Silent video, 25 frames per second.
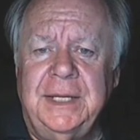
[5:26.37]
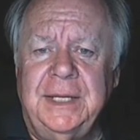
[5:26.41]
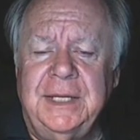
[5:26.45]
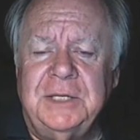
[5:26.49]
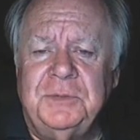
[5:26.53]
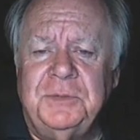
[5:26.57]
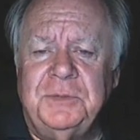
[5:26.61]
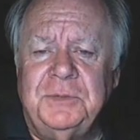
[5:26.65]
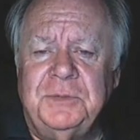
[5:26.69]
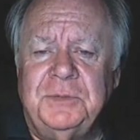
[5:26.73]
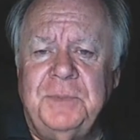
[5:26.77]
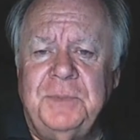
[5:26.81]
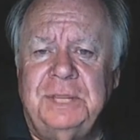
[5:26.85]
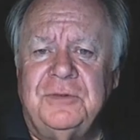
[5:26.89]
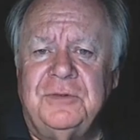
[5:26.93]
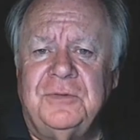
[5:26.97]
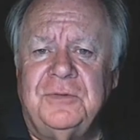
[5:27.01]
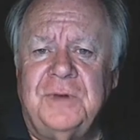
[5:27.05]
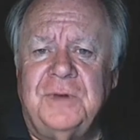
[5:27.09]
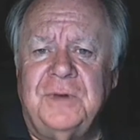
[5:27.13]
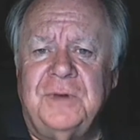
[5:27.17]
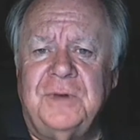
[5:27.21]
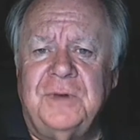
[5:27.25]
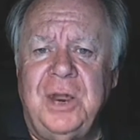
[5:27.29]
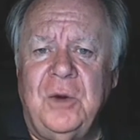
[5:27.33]
This man is
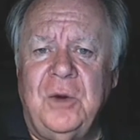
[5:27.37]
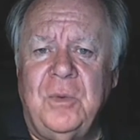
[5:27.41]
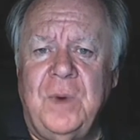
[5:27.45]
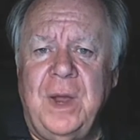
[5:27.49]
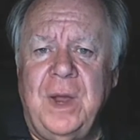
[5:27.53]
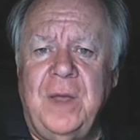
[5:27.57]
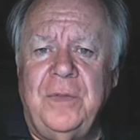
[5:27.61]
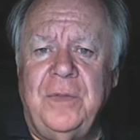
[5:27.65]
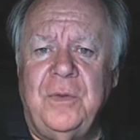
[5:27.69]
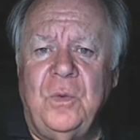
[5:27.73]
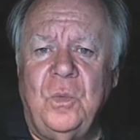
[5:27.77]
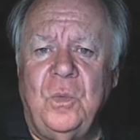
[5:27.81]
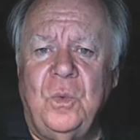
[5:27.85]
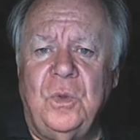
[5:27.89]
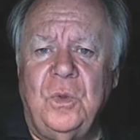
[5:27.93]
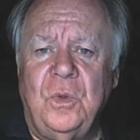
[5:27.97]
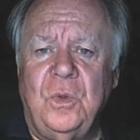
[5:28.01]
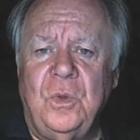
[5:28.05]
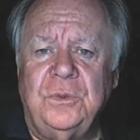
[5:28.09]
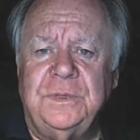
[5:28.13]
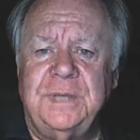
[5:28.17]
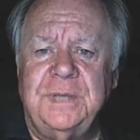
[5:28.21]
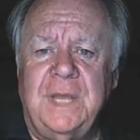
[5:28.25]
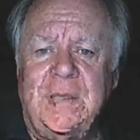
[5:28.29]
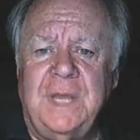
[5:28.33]
flying around the
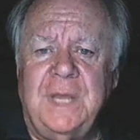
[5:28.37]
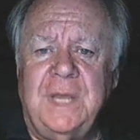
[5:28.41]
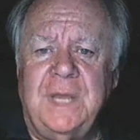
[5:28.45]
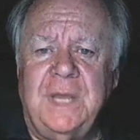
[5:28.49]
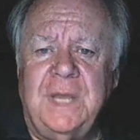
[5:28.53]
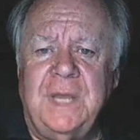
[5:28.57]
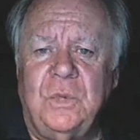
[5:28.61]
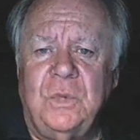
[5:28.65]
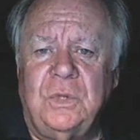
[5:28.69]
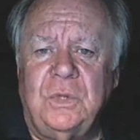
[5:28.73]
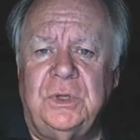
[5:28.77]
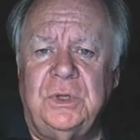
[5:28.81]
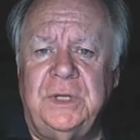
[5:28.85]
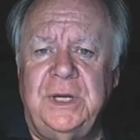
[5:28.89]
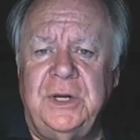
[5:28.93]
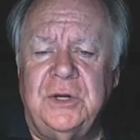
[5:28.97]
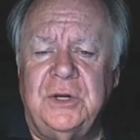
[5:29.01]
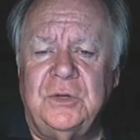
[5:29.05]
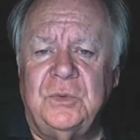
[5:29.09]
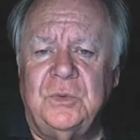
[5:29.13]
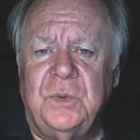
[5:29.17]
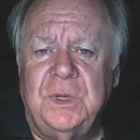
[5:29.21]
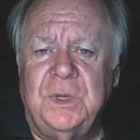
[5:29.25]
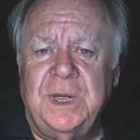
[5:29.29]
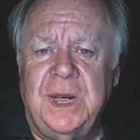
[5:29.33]
world telling the world
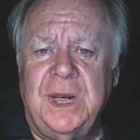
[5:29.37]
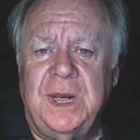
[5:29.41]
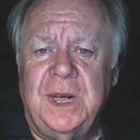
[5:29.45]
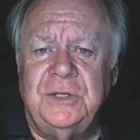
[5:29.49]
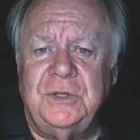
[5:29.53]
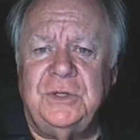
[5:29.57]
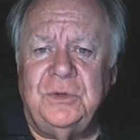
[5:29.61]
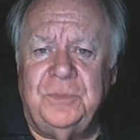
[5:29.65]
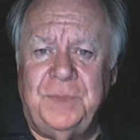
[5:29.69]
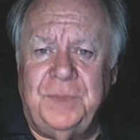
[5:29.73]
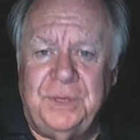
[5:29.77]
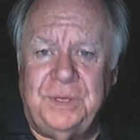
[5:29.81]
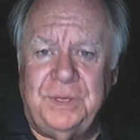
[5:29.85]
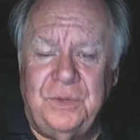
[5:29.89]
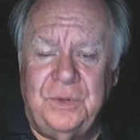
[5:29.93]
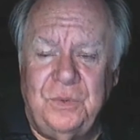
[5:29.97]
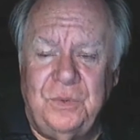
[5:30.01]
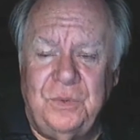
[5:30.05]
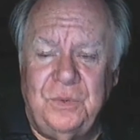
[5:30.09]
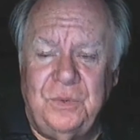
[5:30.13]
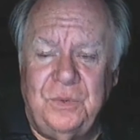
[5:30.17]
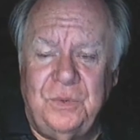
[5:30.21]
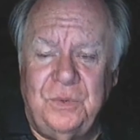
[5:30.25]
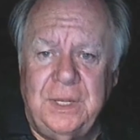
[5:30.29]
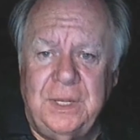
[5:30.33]
leaders what they should be
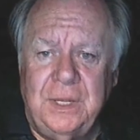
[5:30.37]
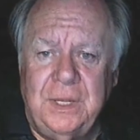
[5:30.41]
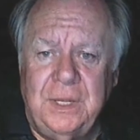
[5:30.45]
doing.